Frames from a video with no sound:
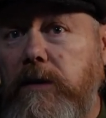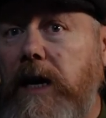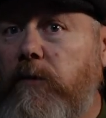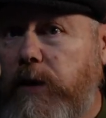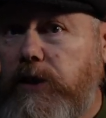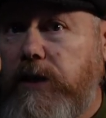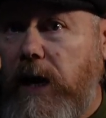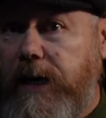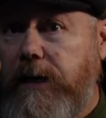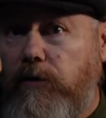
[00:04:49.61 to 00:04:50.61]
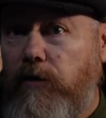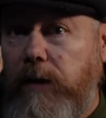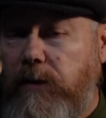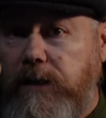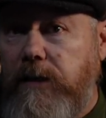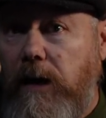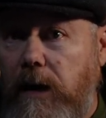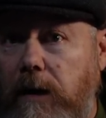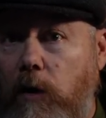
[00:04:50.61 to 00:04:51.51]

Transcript: the average guy driving his car,